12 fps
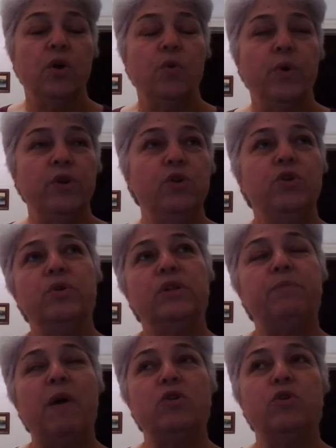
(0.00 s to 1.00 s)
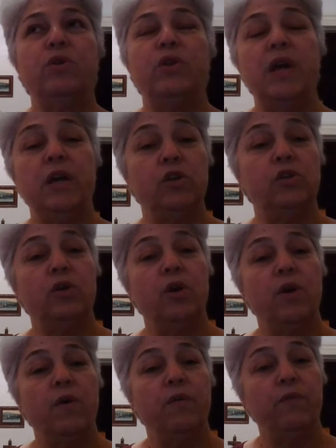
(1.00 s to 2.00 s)
When You Do Special Things
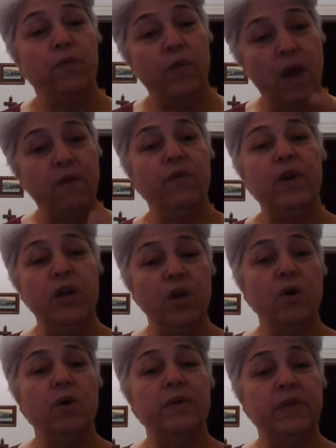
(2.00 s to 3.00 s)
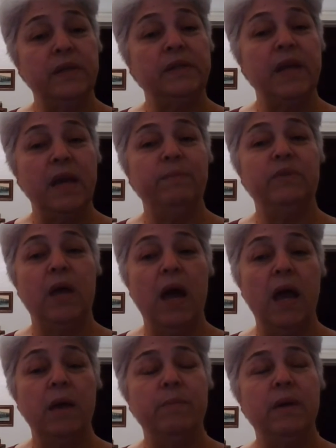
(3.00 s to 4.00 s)
Every Year at the Same
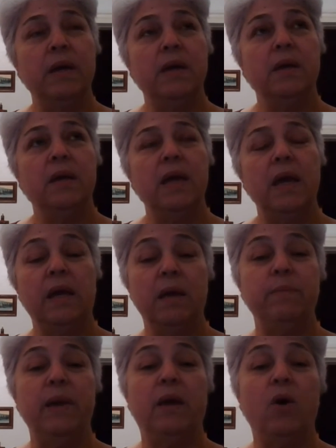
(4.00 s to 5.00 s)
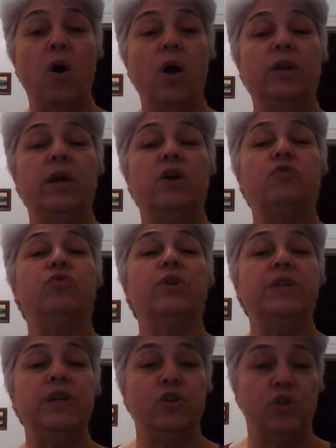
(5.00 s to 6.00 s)
Time, It Can Be Called a
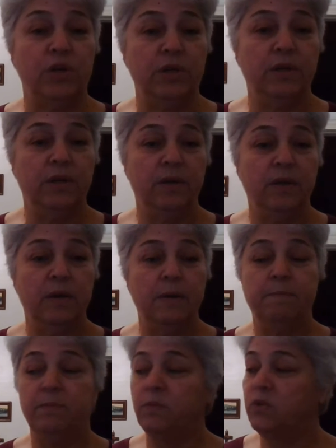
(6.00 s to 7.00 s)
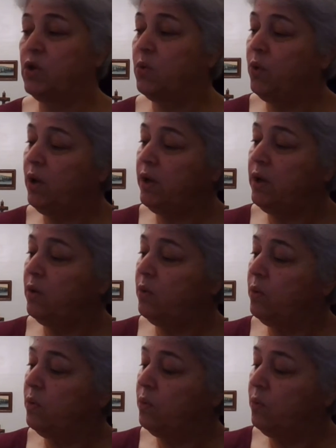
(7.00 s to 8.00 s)
Tradition. So we're going to
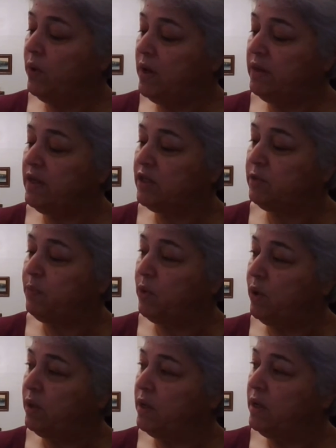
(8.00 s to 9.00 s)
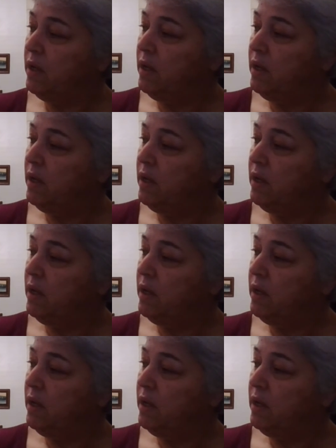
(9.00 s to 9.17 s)
read this book,